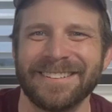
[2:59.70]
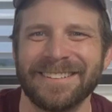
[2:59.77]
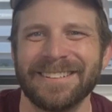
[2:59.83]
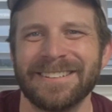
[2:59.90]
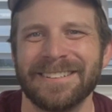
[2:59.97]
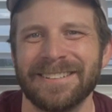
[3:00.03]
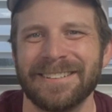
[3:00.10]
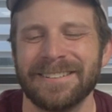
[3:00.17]

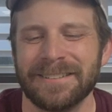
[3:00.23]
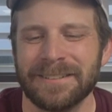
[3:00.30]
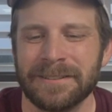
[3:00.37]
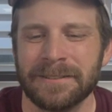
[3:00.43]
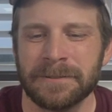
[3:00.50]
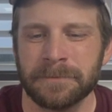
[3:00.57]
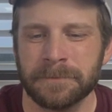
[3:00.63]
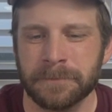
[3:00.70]

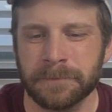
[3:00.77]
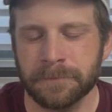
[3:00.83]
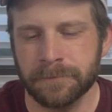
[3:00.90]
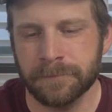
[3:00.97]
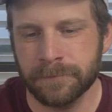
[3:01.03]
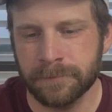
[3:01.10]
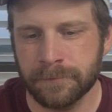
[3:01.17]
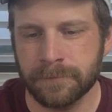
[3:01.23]

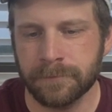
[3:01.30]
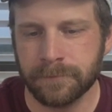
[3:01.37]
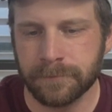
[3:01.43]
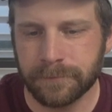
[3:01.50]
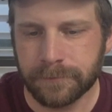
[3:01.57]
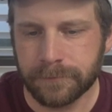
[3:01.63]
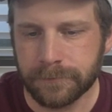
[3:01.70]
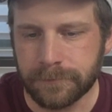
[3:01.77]

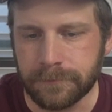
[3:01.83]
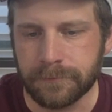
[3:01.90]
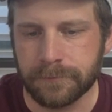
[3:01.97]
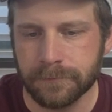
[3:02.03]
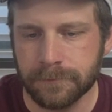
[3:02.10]
The person shown says nothing.